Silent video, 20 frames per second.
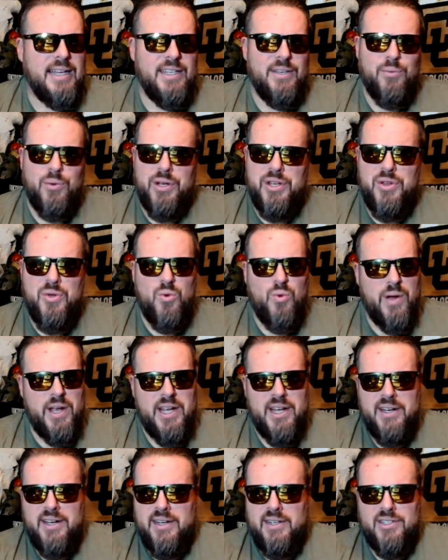when you
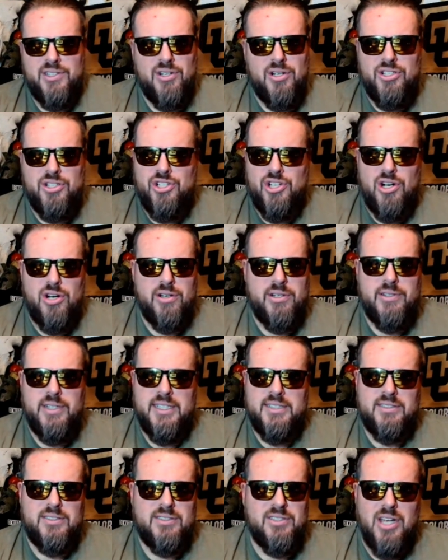win and you're a jerk,
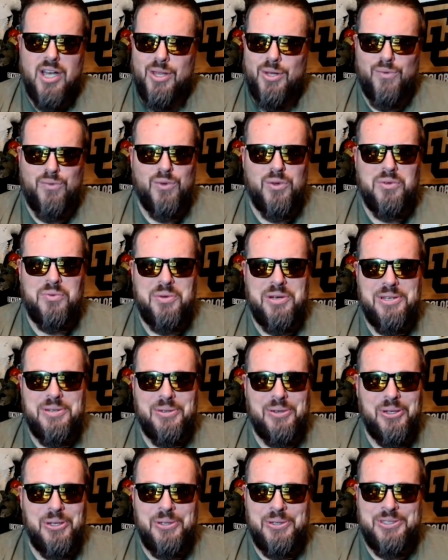it's colorful. And when you
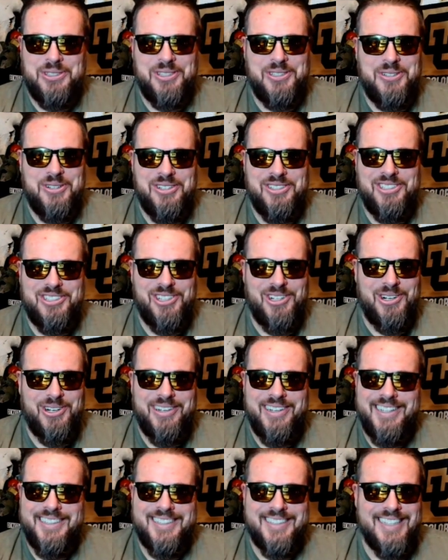lose and you're a
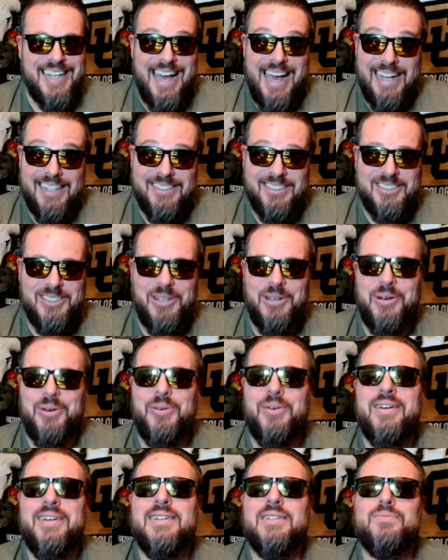jerk, it's not.
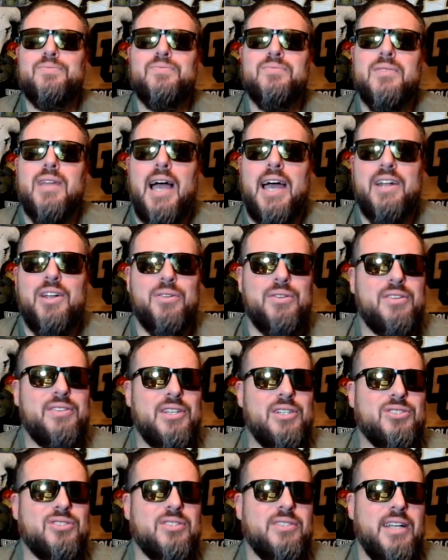So I know that
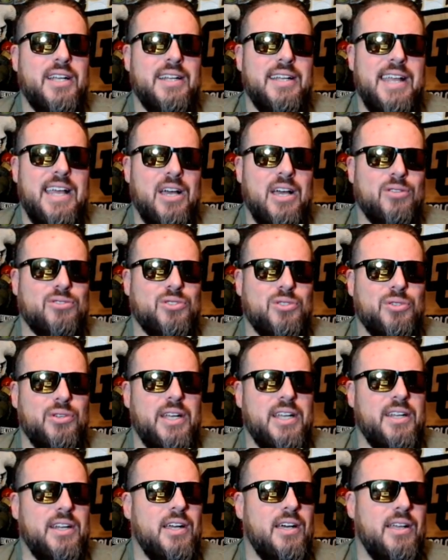there's an encounter
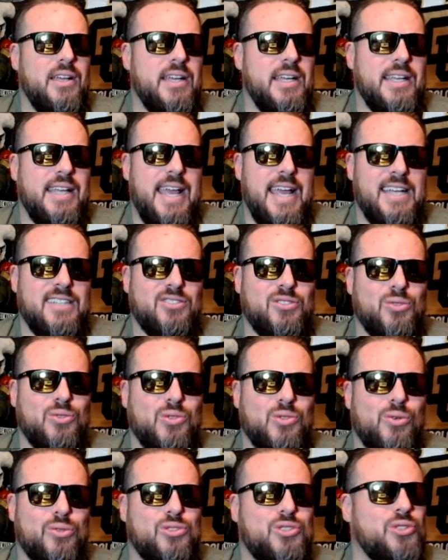in cancel
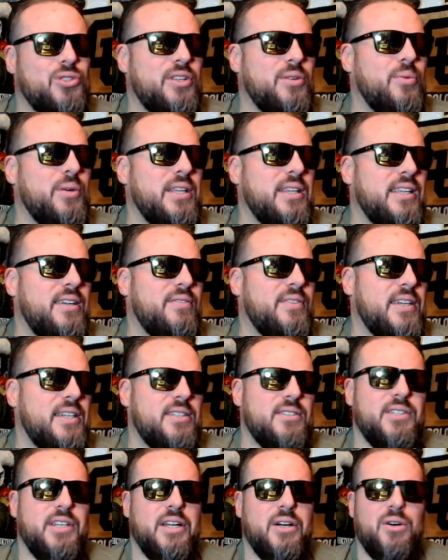culture that we live
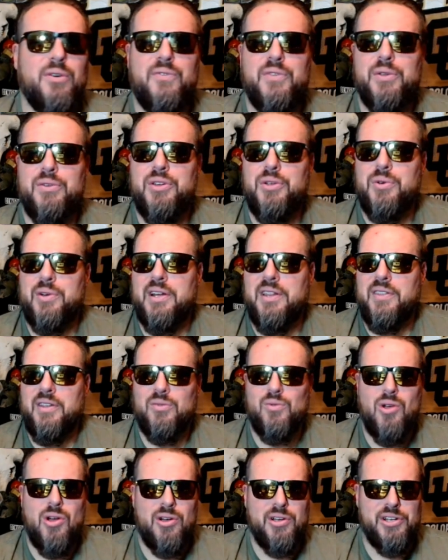in. If you do
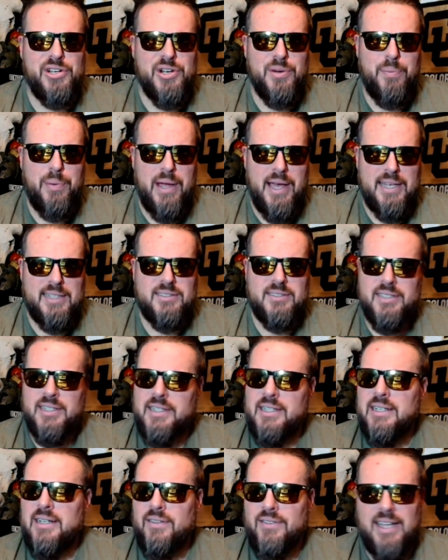anything wrong in your past,
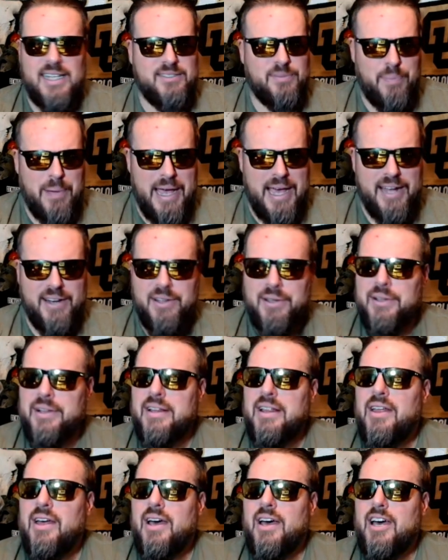that's bad.
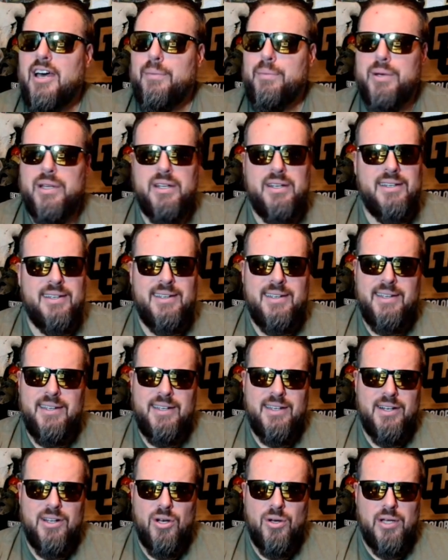But
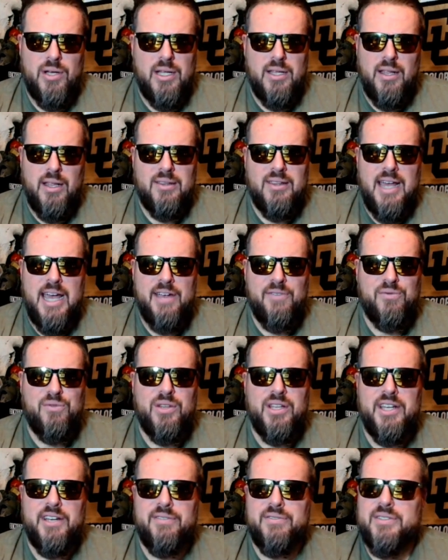a life
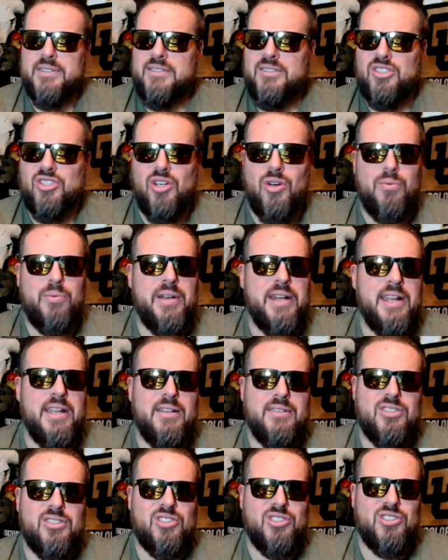lived, so many